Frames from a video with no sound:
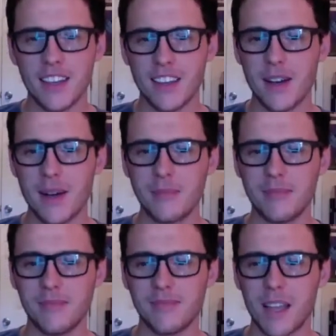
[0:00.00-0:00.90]
I mean,
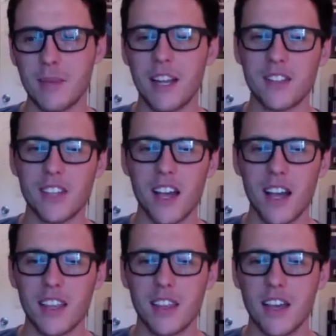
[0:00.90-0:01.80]
I
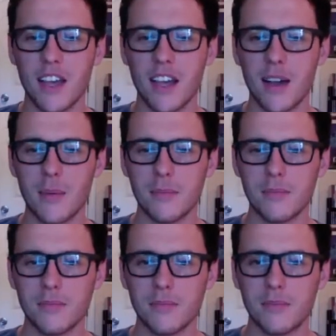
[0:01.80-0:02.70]
saw the
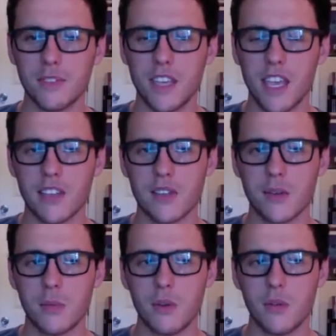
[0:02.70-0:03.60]
cancer
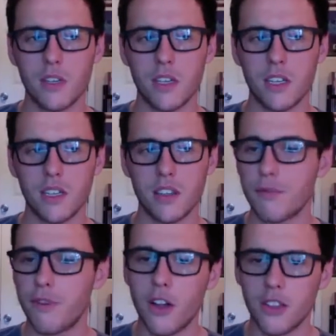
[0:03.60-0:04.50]
movie, The
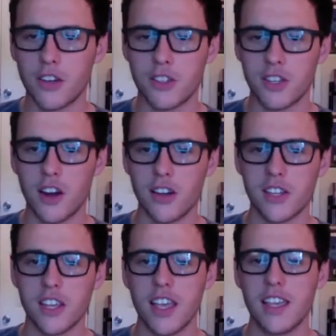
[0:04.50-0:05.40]
Fault in Our Stars.
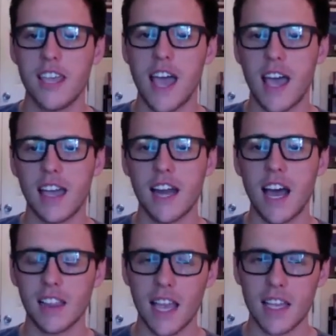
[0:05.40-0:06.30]
Yeah, and I
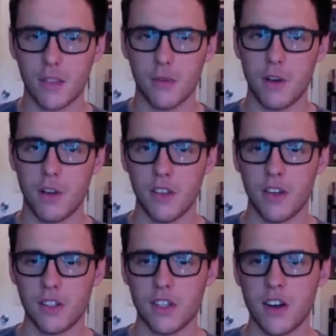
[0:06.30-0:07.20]
like The Fault in Our
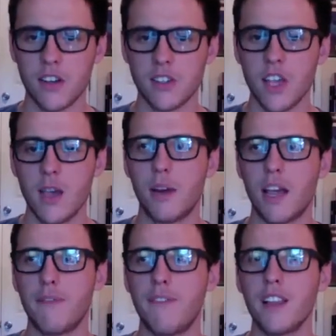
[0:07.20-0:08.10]
Stars, but I
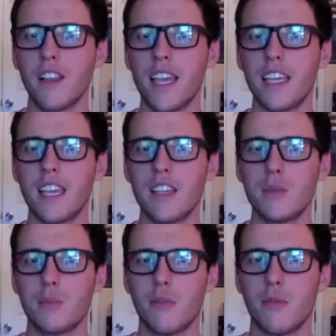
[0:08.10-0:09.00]
feel like his
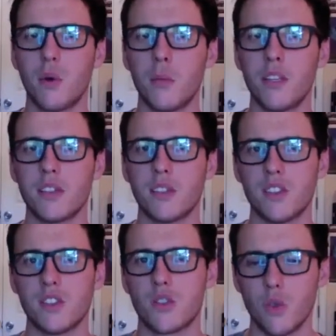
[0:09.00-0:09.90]
performance, the
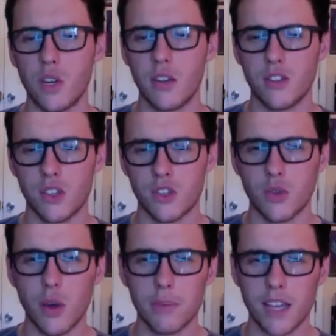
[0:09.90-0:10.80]

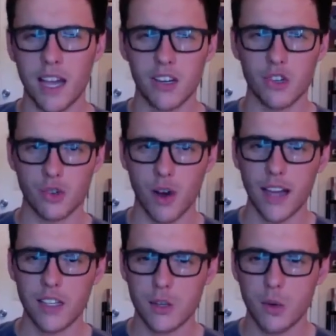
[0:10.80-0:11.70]
script kind of
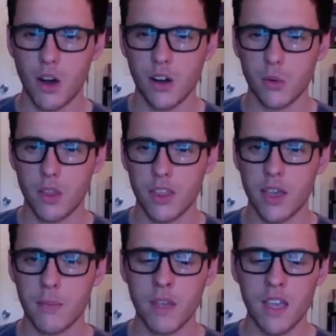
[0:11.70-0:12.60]
tried too hard with
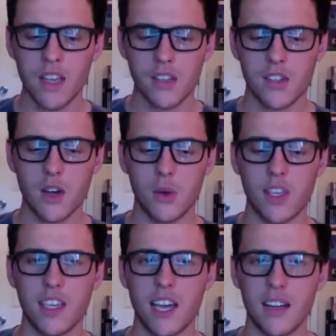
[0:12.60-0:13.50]
him. So he
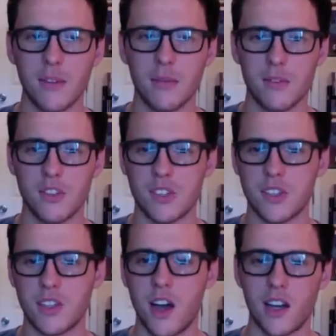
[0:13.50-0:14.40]
kind of just
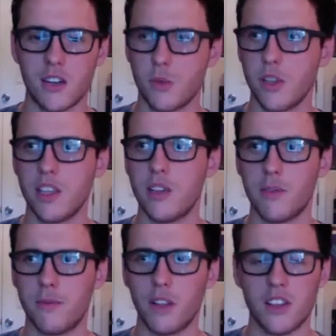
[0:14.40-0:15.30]
talked really
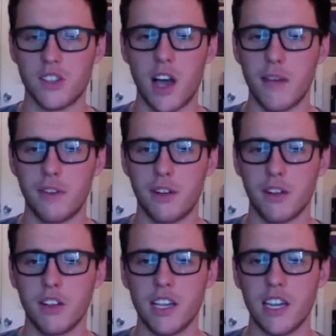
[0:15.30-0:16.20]

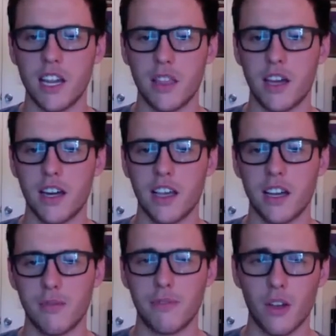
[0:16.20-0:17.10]
philosophically, and I thought it kind
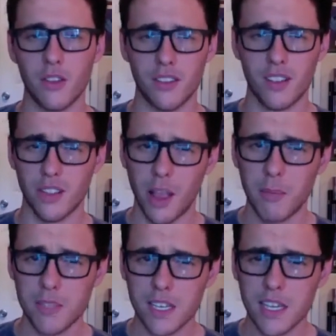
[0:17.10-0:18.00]
of felt
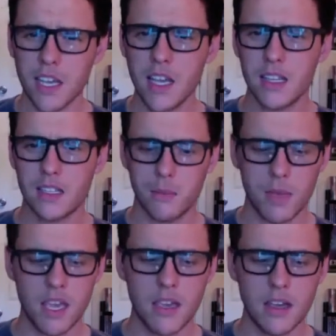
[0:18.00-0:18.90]
clumsy to
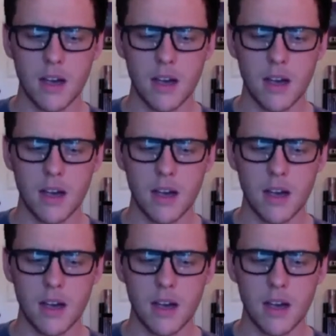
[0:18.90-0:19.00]
me.